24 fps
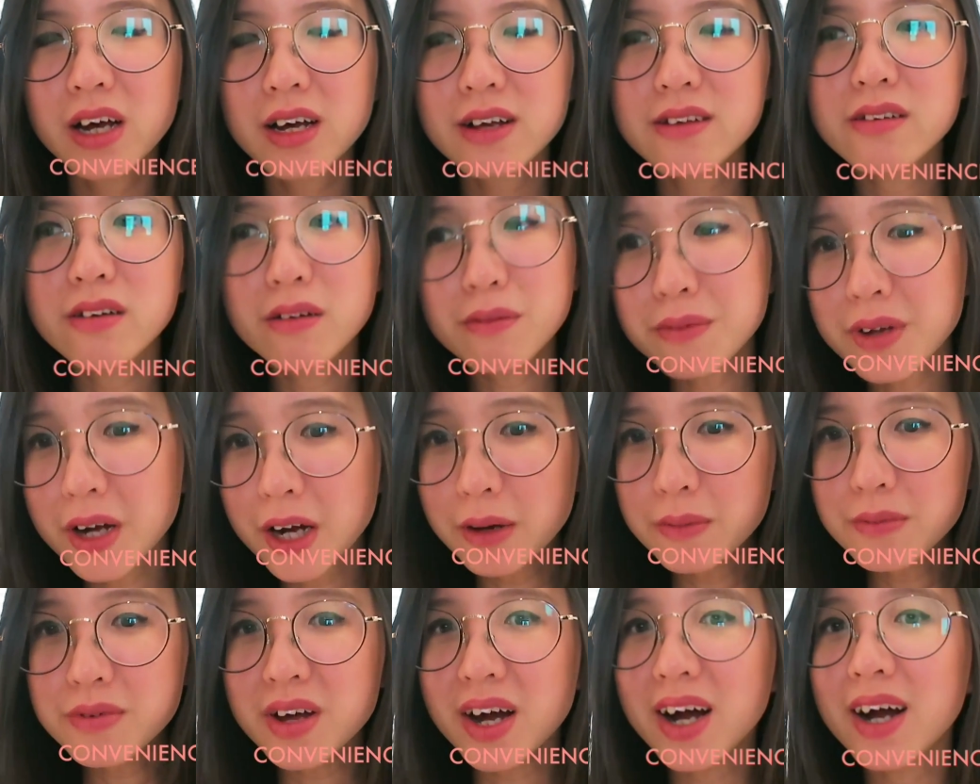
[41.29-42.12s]

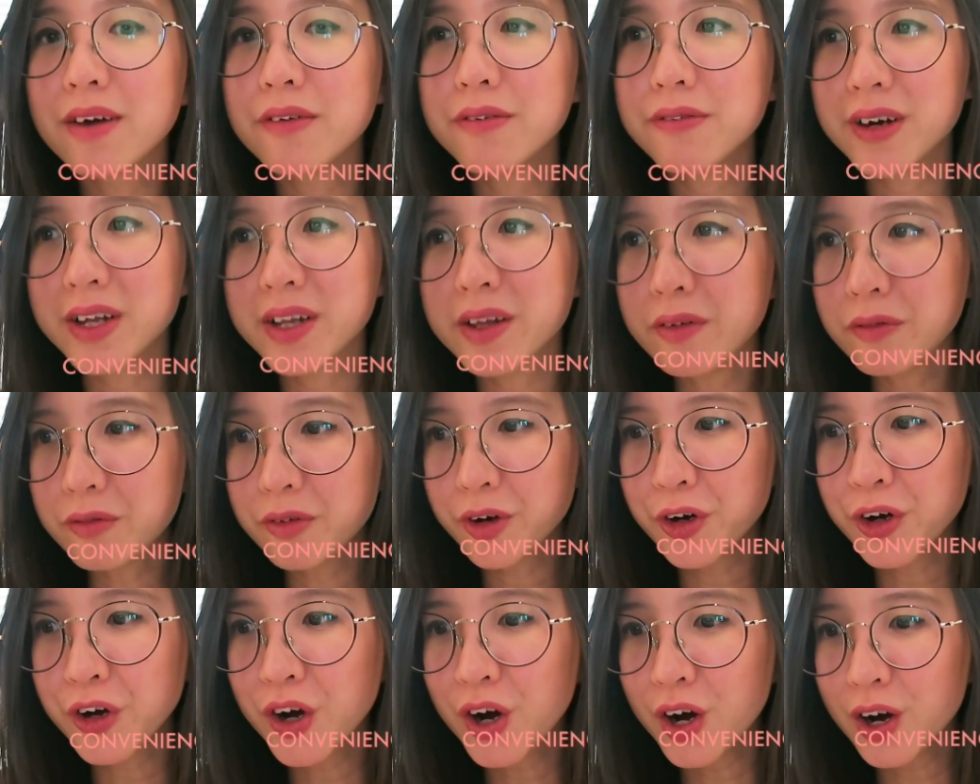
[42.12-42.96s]
Sometimes I find it
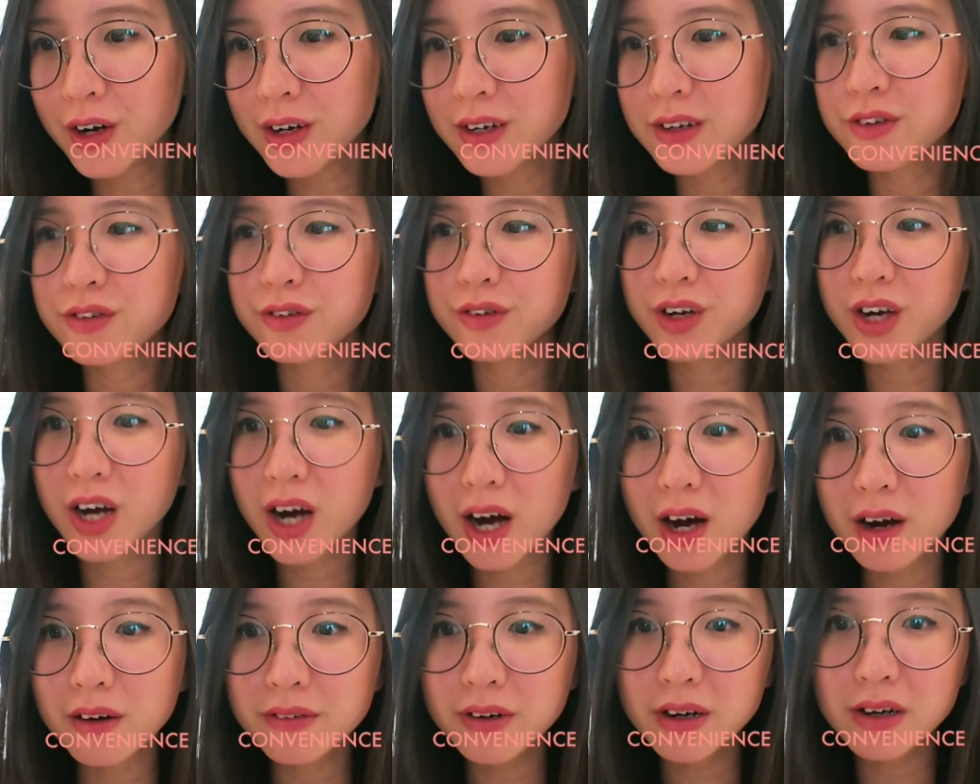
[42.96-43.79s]
very hard to carve